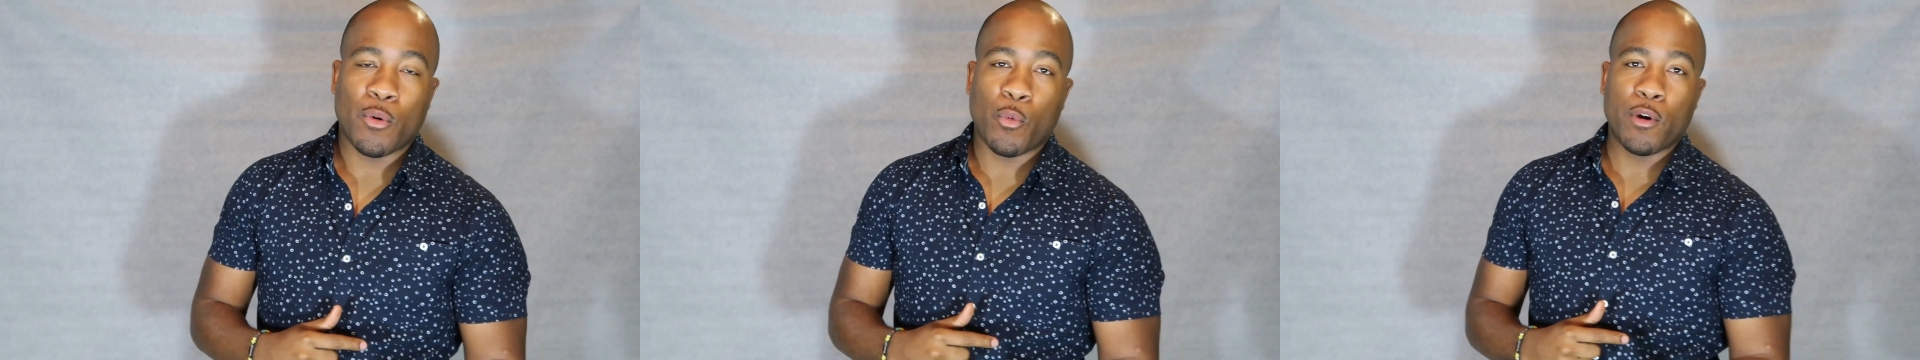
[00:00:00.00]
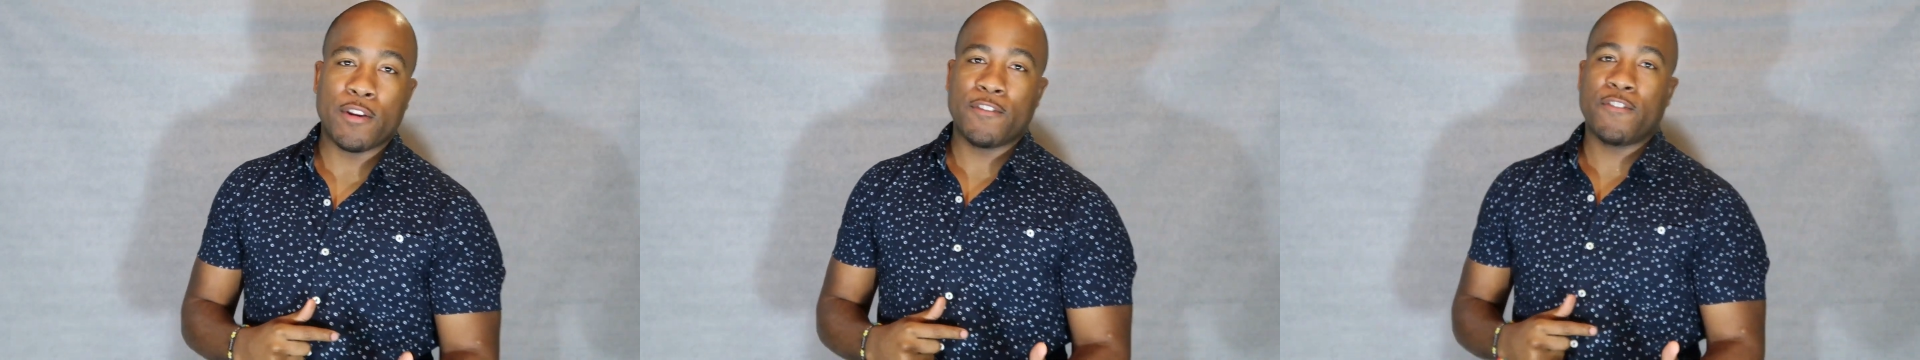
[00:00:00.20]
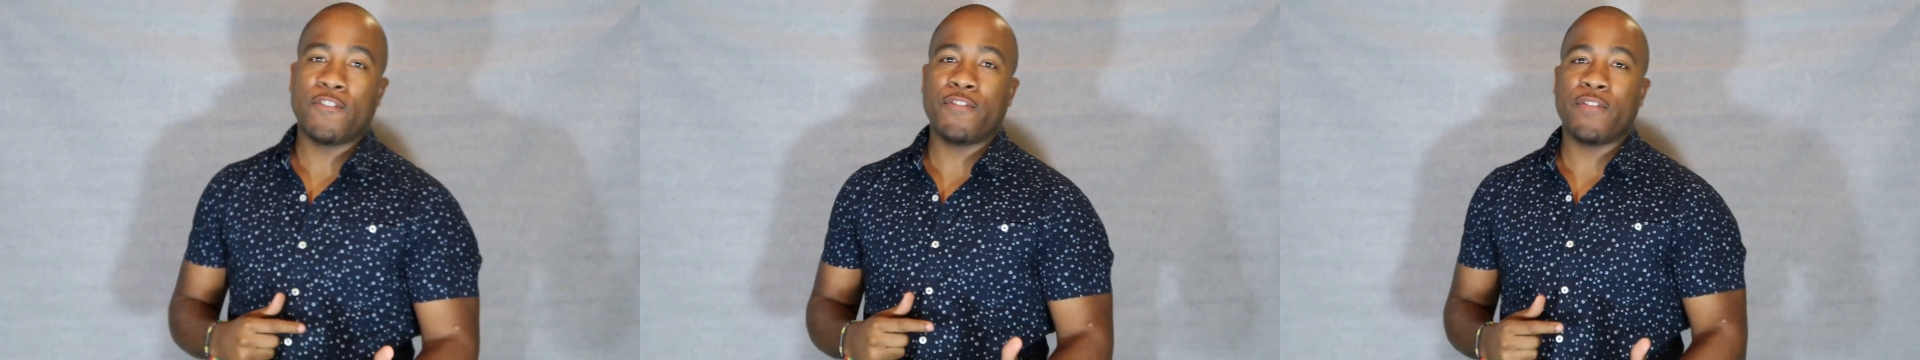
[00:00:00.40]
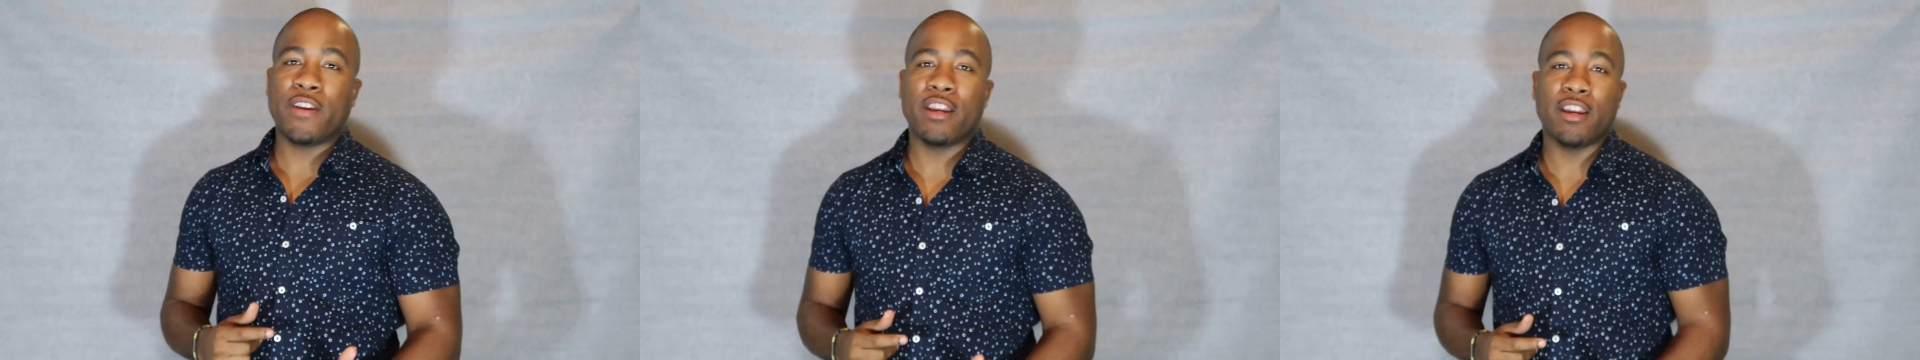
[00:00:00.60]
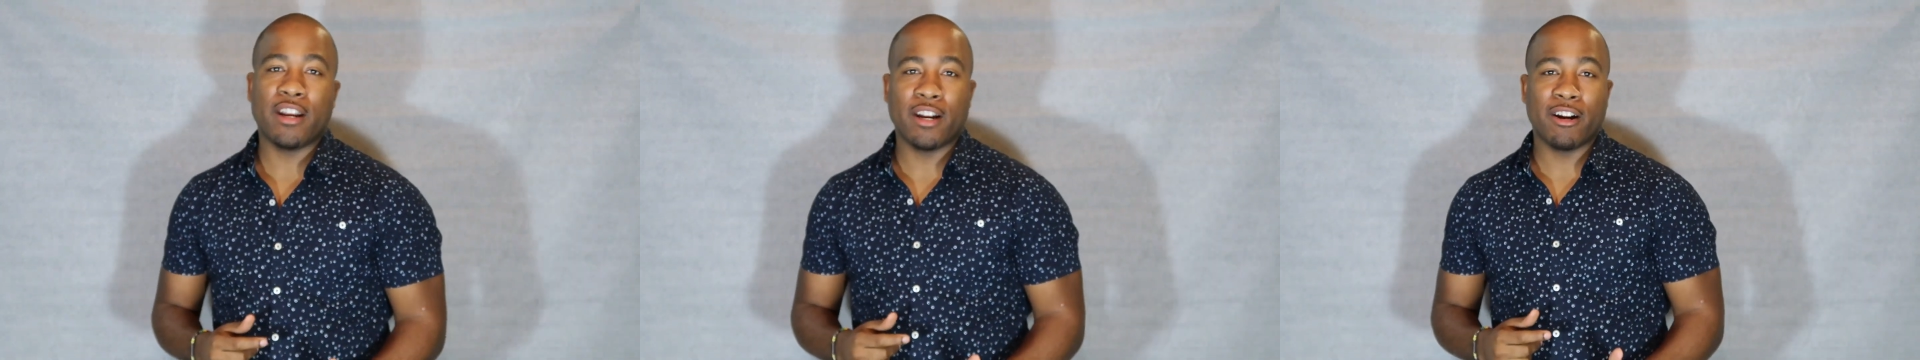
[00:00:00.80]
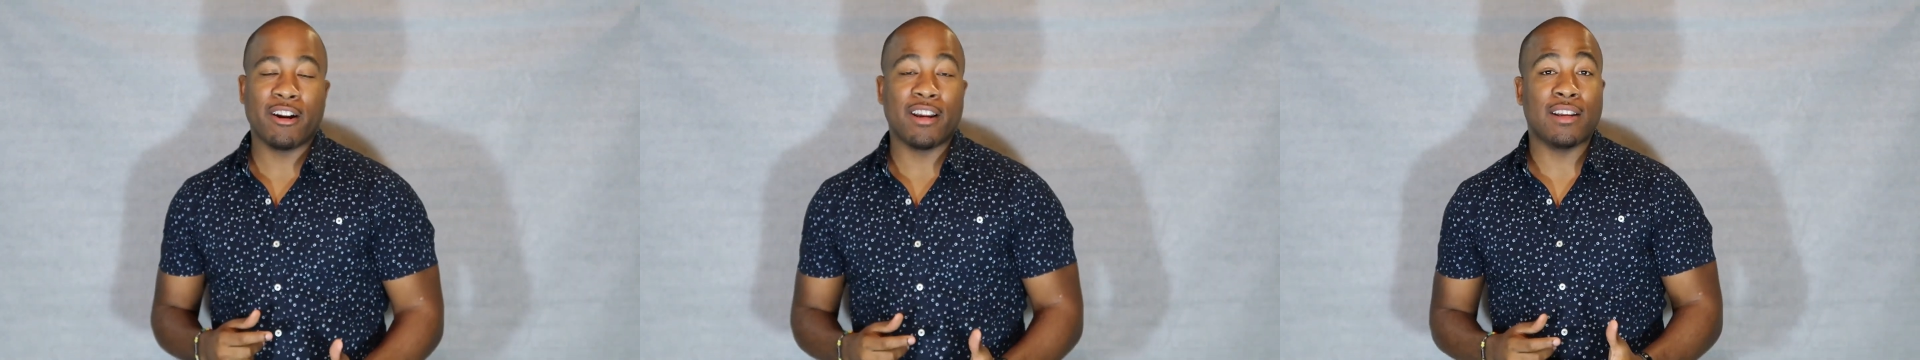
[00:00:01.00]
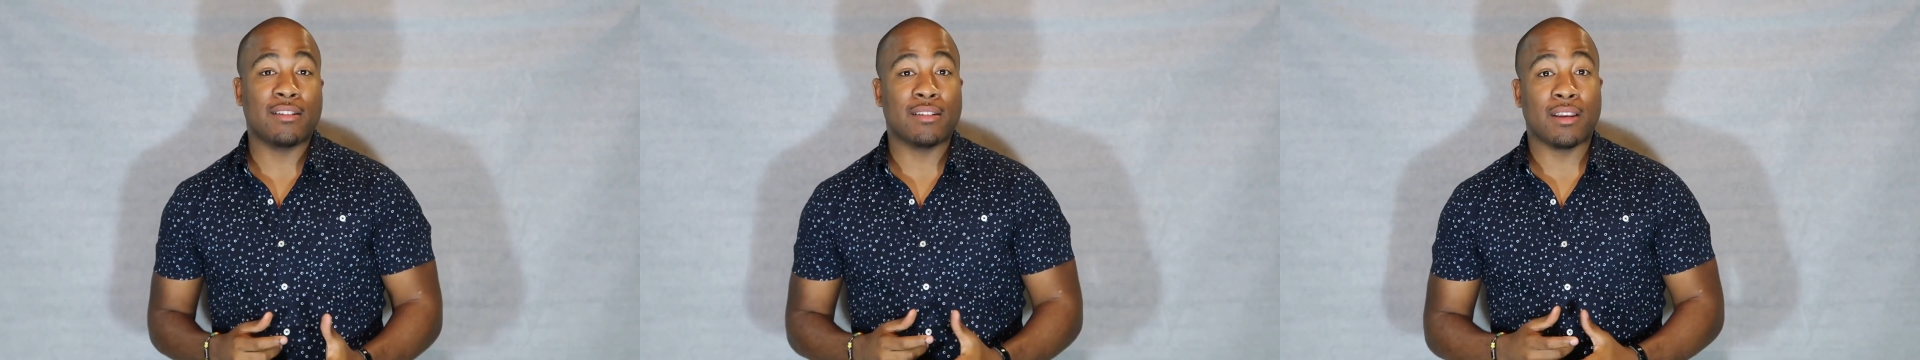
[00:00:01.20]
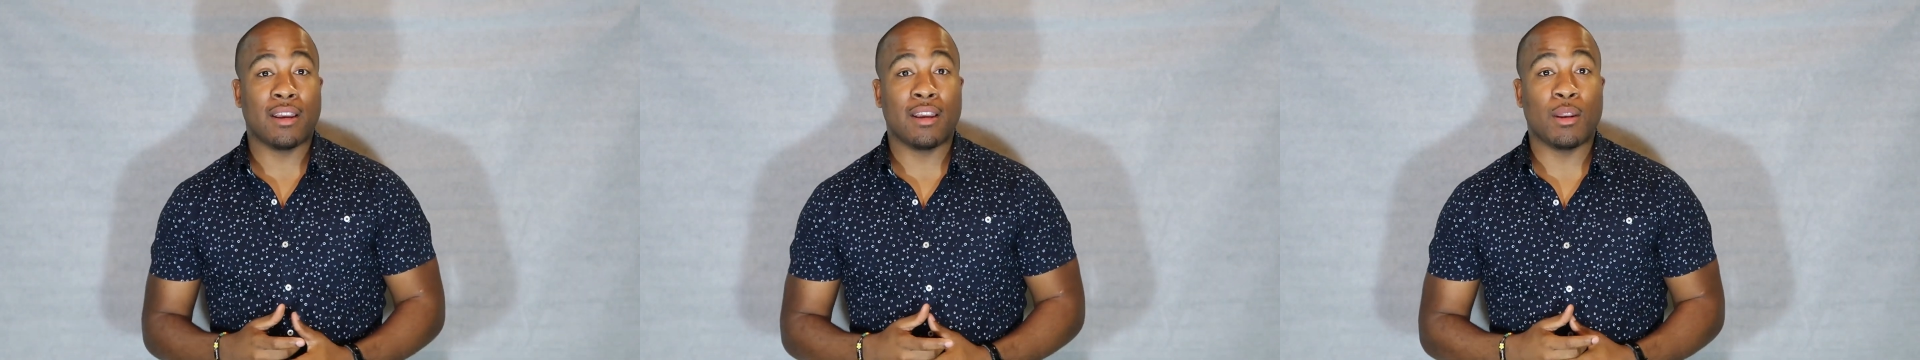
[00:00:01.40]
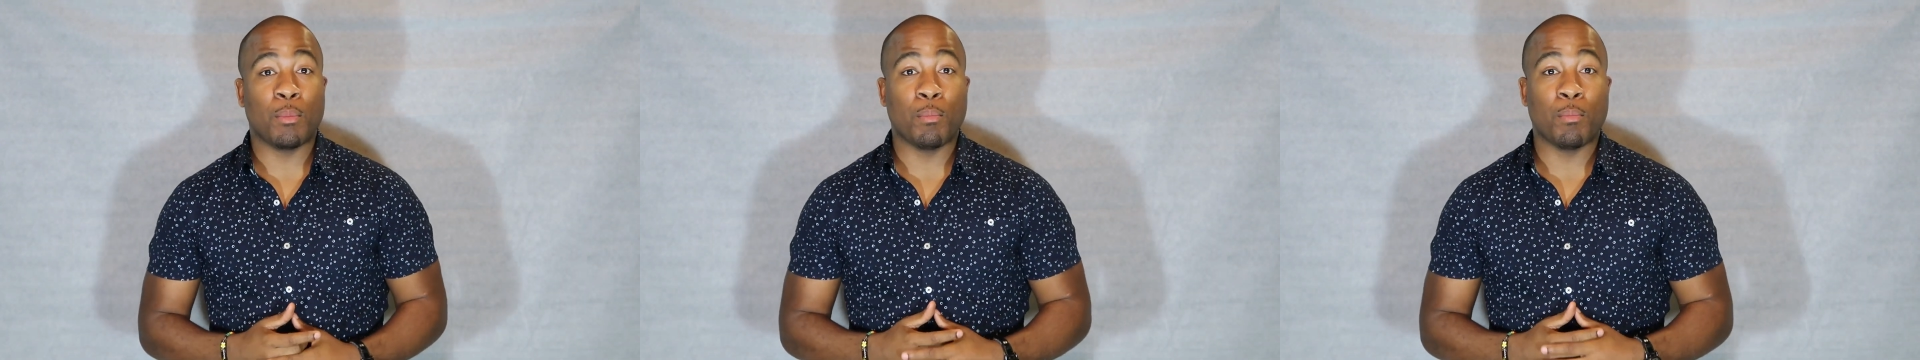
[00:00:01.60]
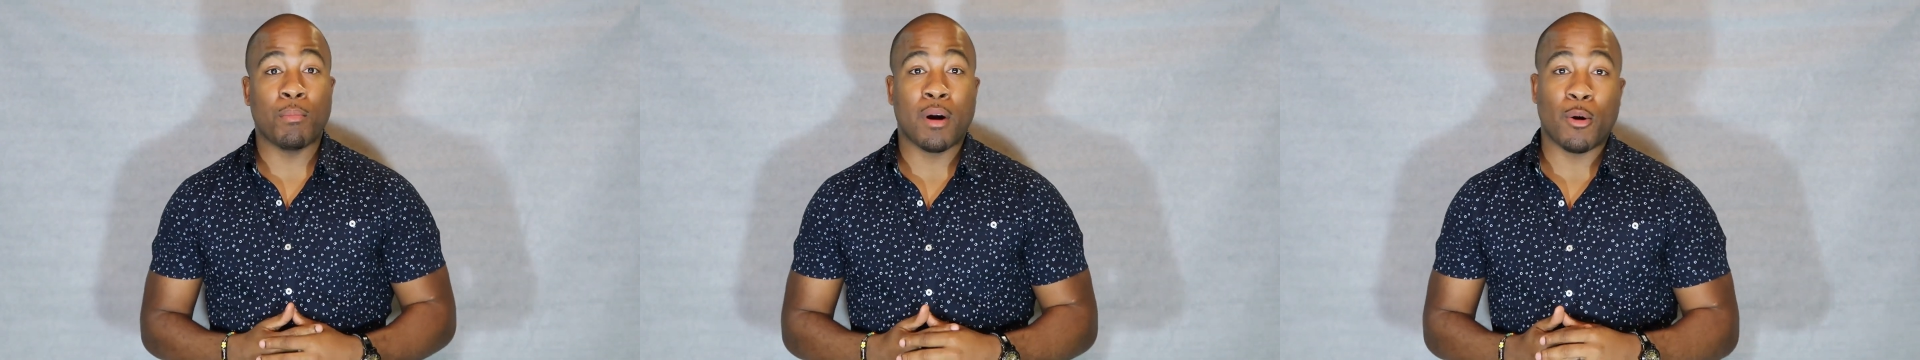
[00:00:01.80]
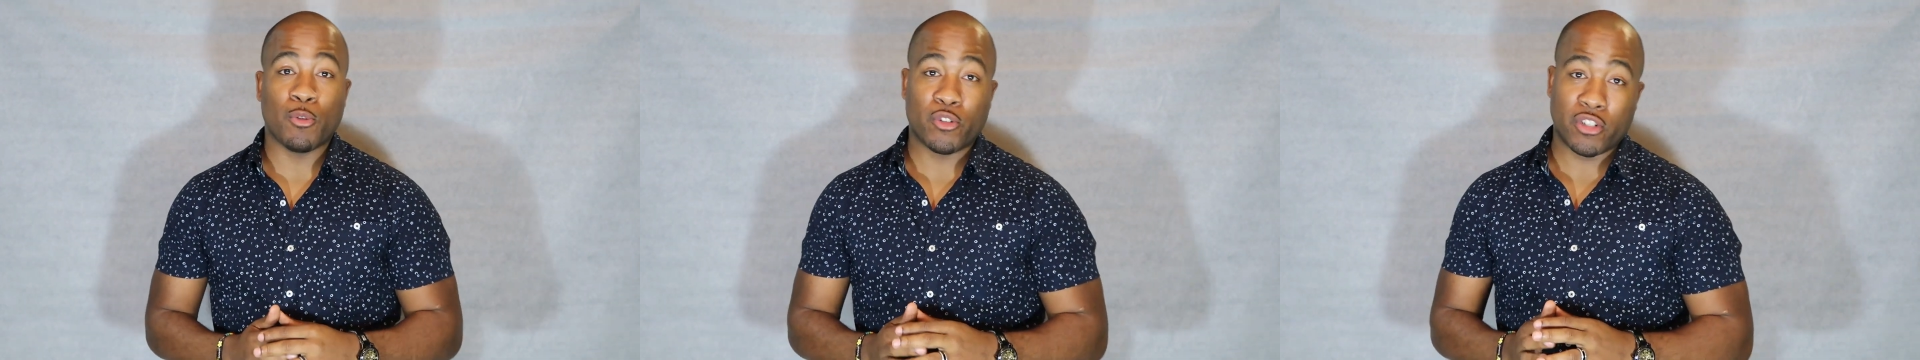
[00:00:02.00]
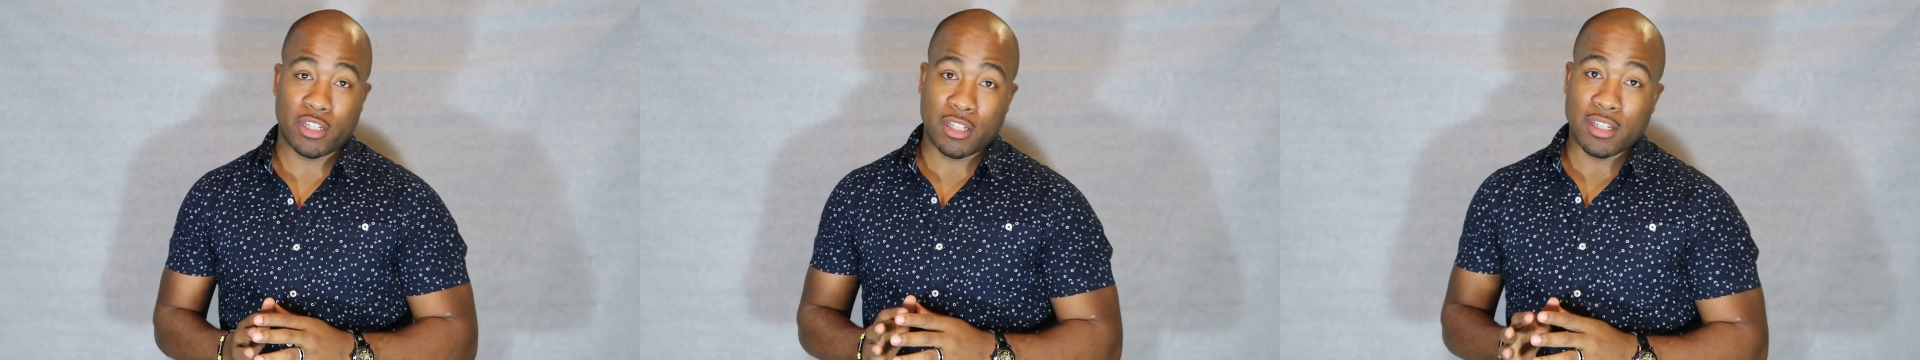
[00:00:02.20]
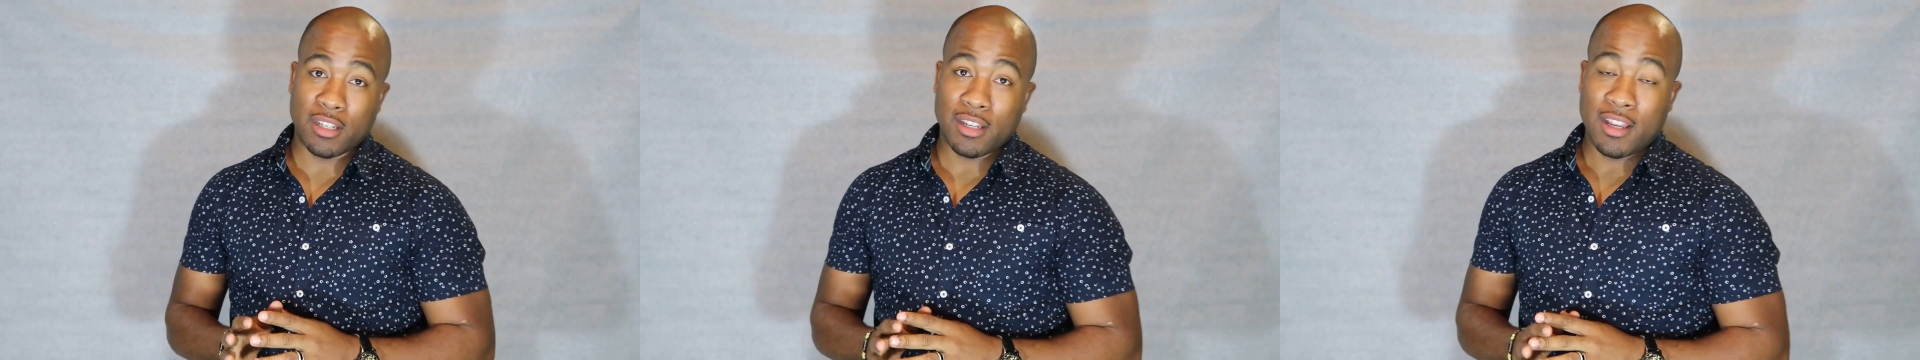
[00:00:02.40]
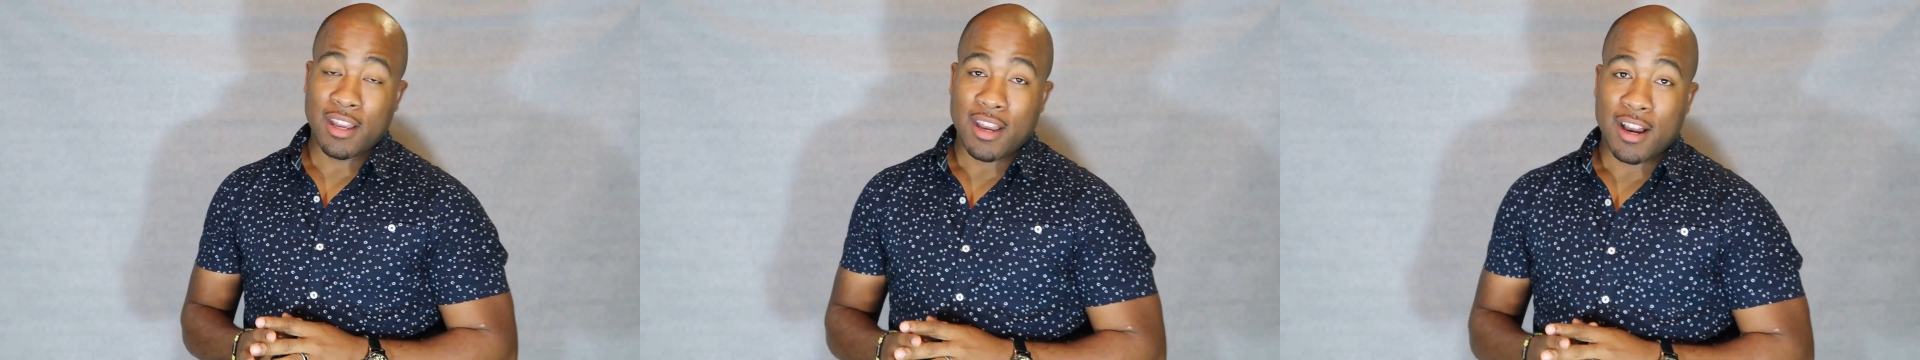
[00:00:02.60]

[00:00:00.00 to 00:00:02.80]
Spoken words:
when fear is in motion.